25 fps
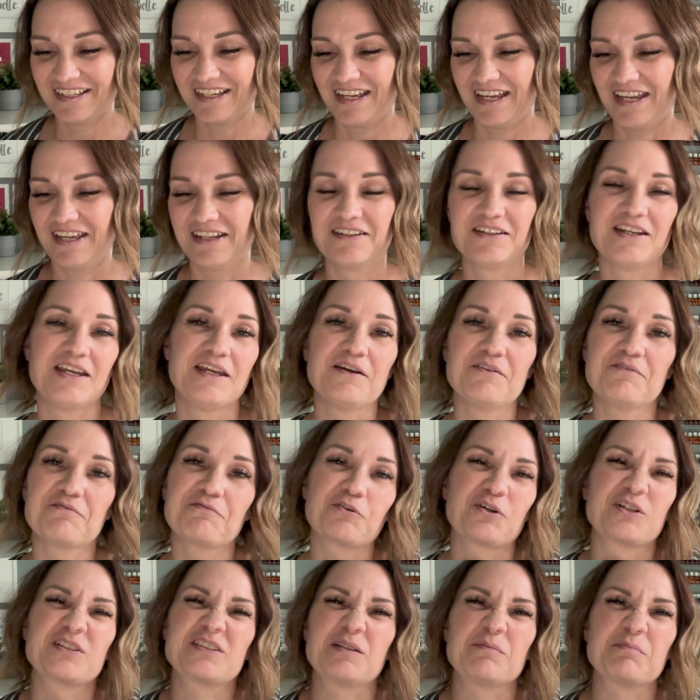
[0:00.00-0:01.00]
And
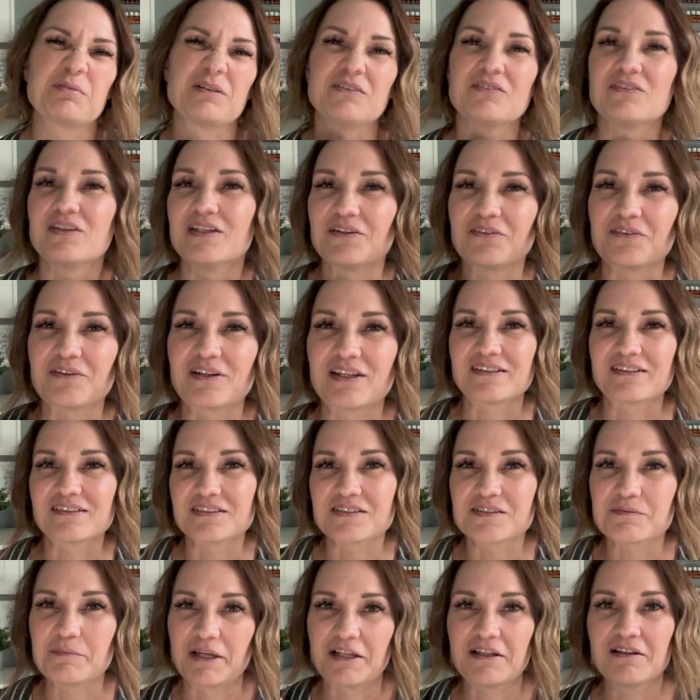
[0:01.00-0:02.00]
for example, if they don't the
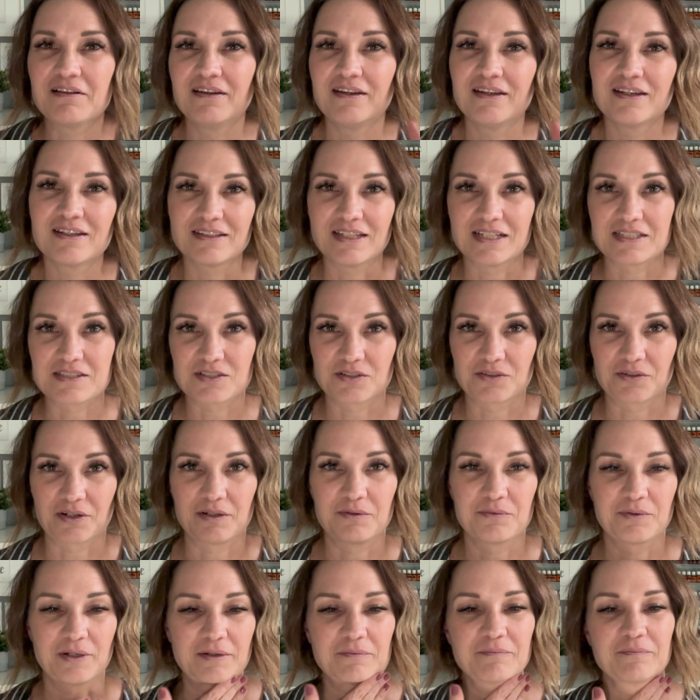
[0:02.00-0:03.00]
smell, that's a great
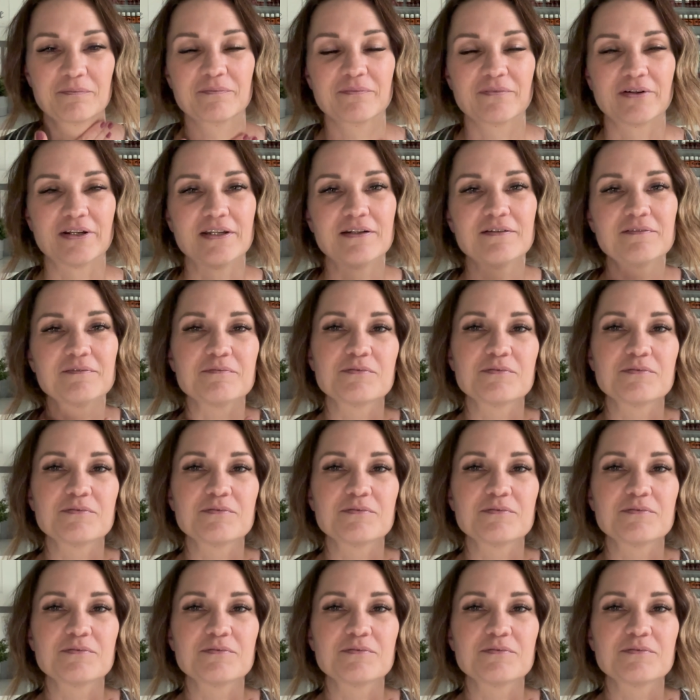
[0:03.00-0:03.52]
way, right?